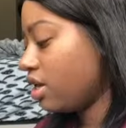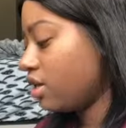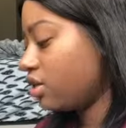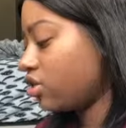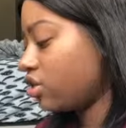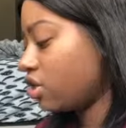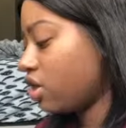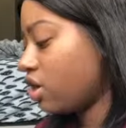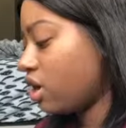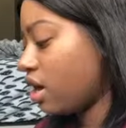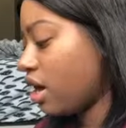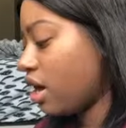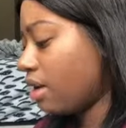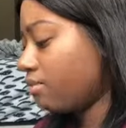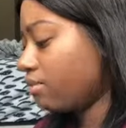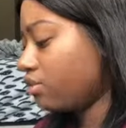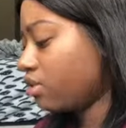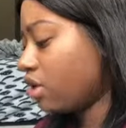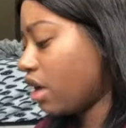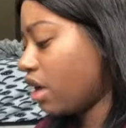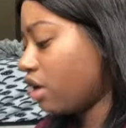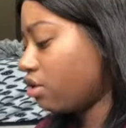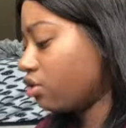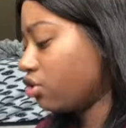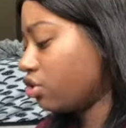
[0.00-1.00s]
So
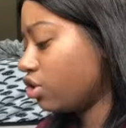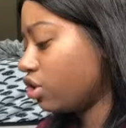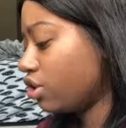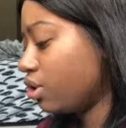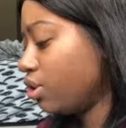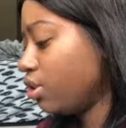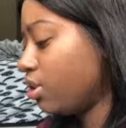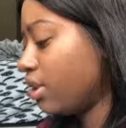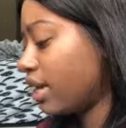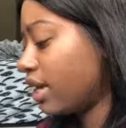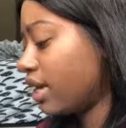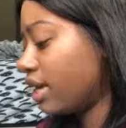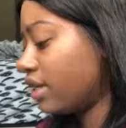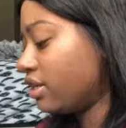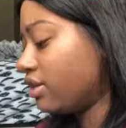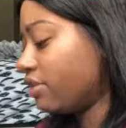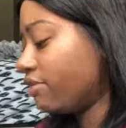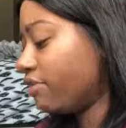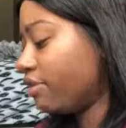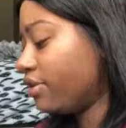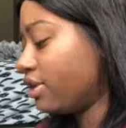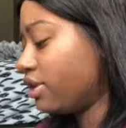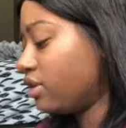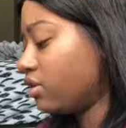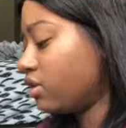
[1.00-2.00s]
I'll show you like a
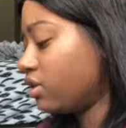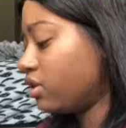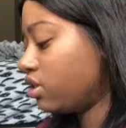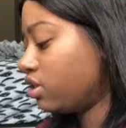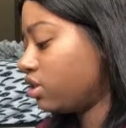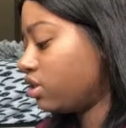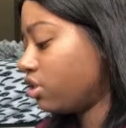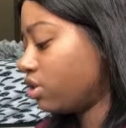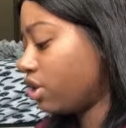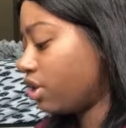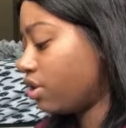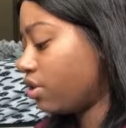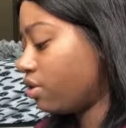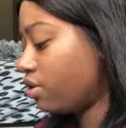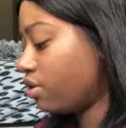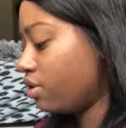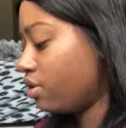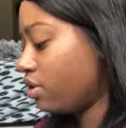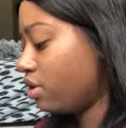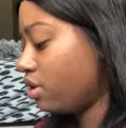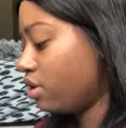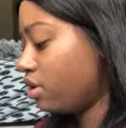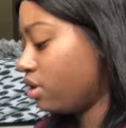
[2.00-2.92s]
difference. So,